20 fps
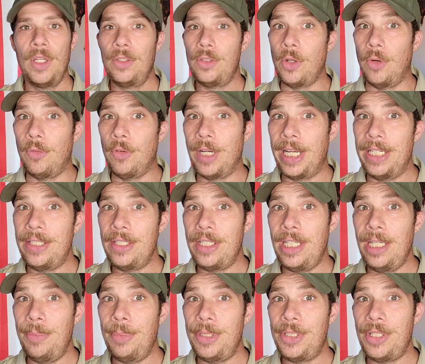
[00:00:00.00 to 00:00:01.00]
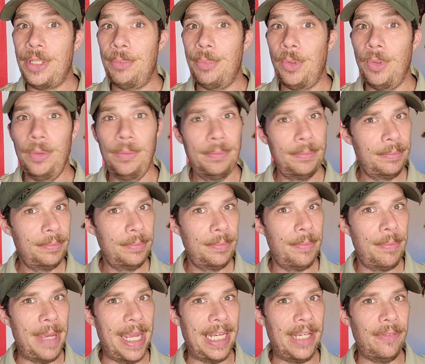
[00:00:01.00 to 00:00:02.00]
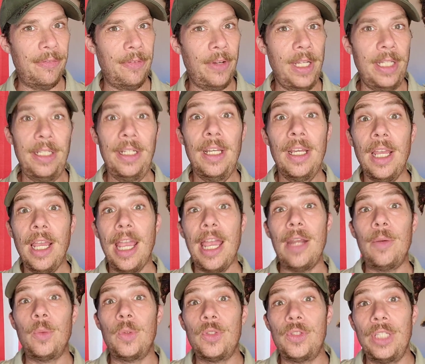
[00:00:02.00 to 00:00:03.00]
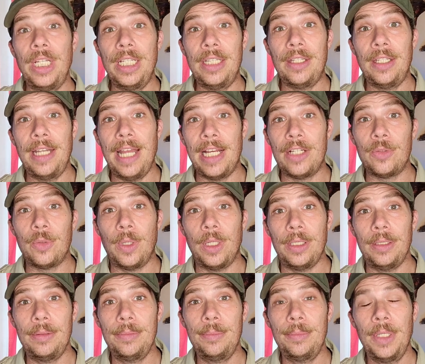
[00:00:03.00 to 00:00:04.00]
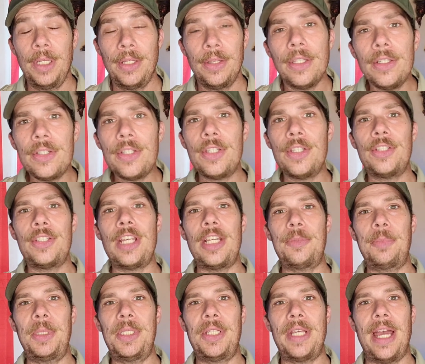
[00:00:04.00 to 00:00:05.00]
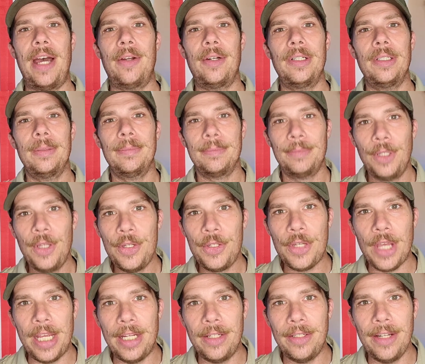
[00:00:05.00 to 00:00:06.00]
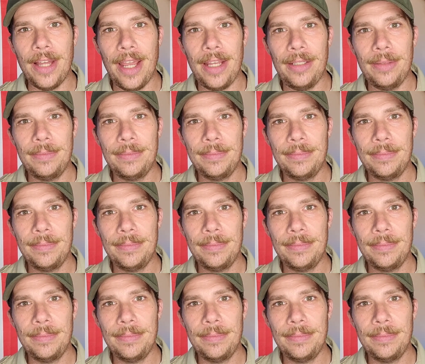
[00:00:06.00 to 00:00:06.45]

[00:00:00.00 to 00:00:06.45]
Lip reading: Don't forget to keep it simple, make it fun, and we'll see you at the next one. This is the Sespi Scouter, saying goodnight.